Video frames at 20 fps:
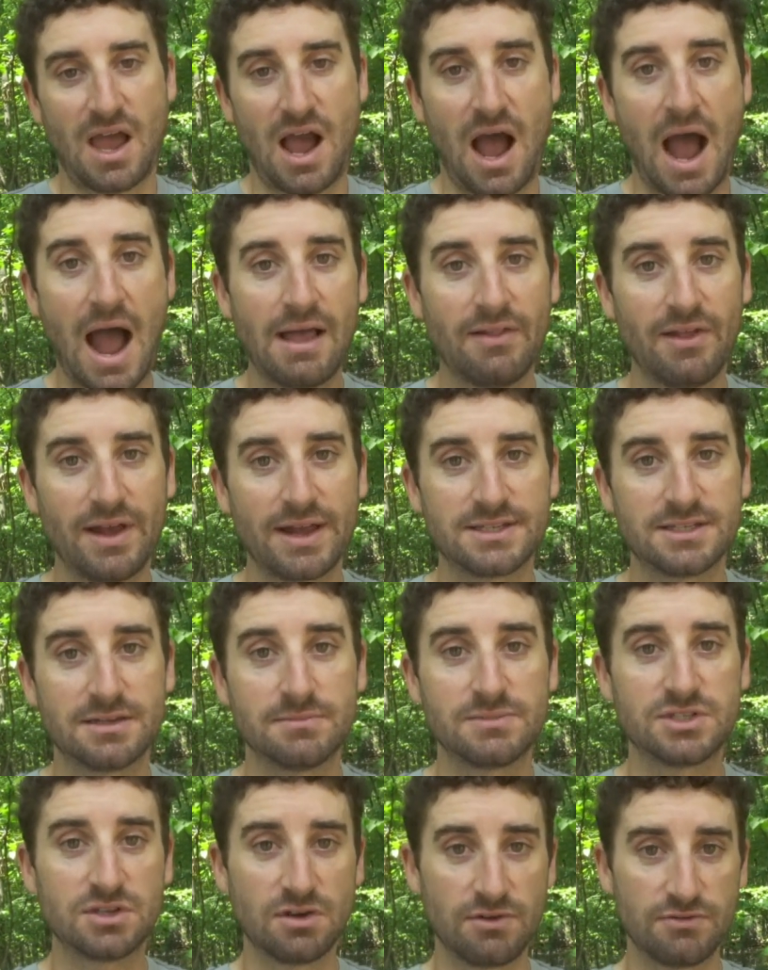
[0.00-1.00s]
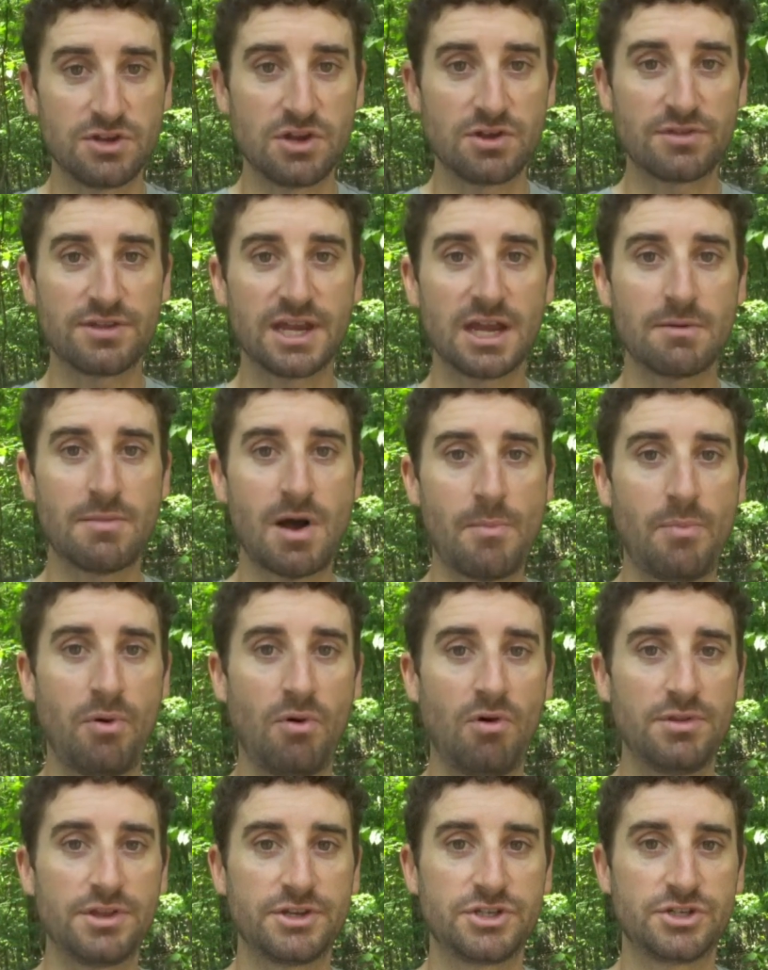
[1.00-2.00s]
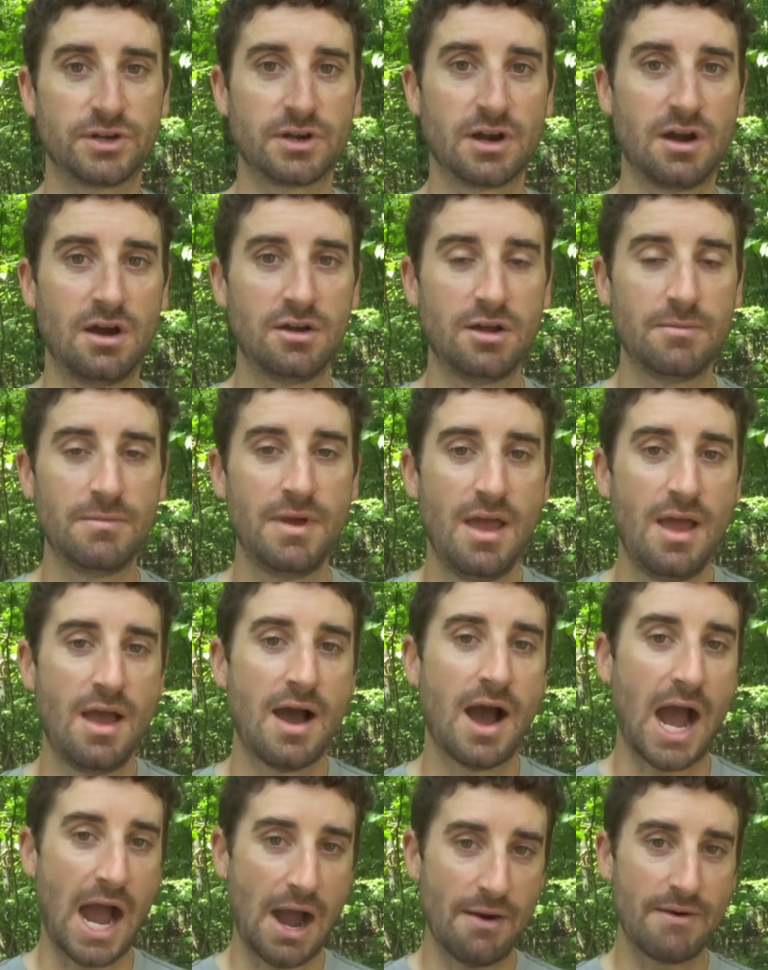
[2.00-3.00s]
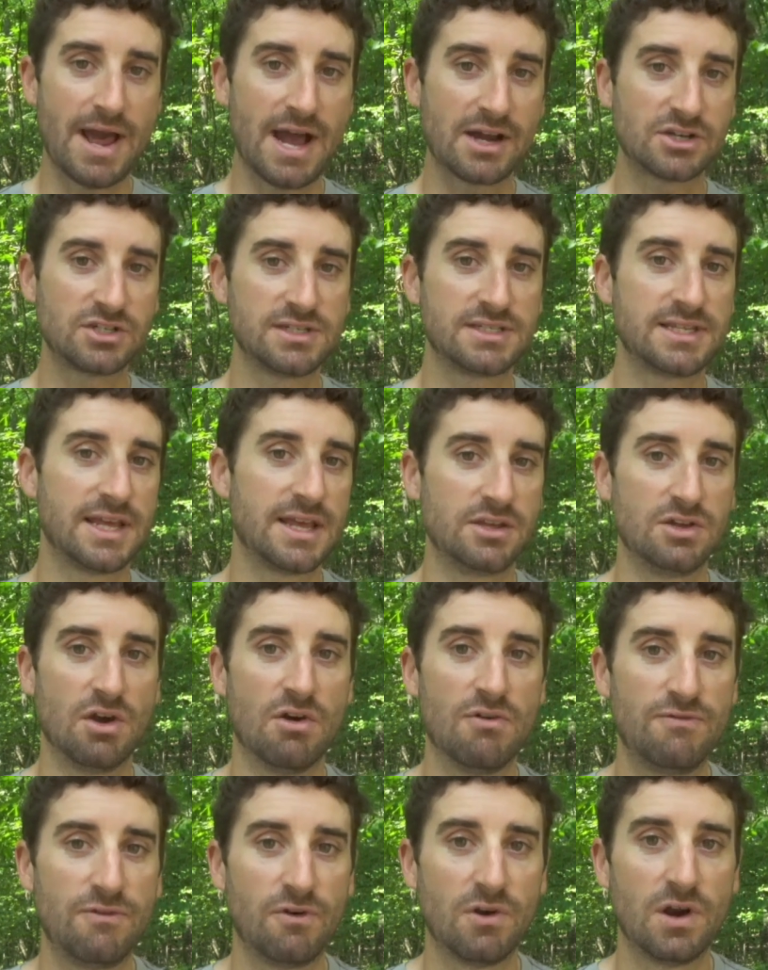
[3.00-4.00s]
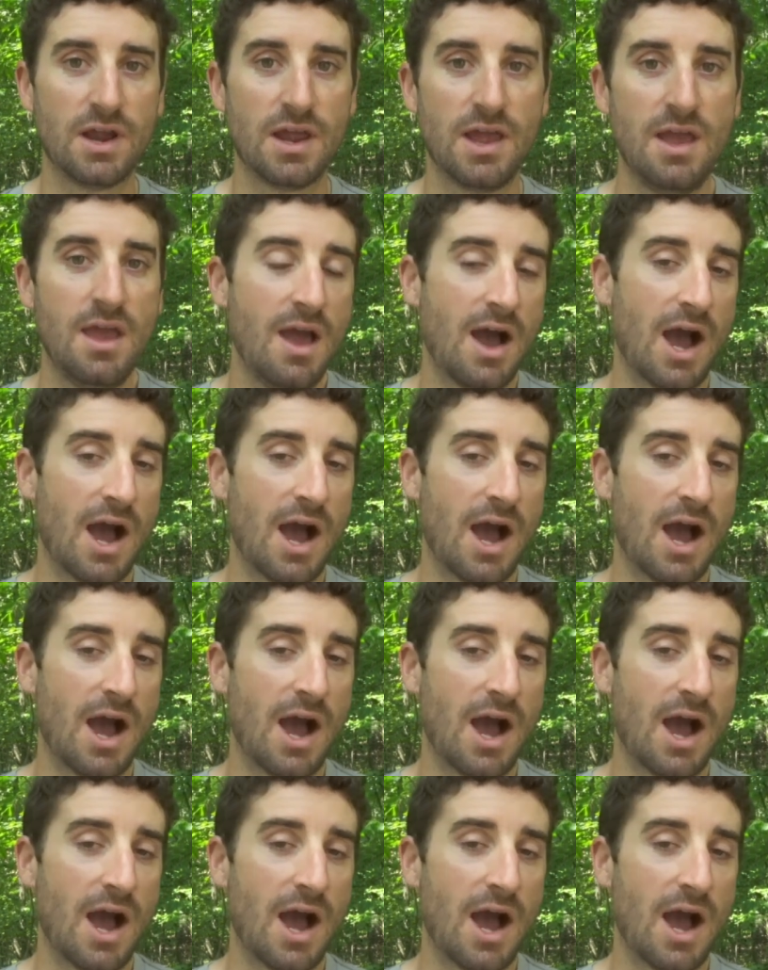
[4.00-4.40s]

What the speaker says: I liked them. So if you're thinking about pulling the trigger on them, I would actually say go for it.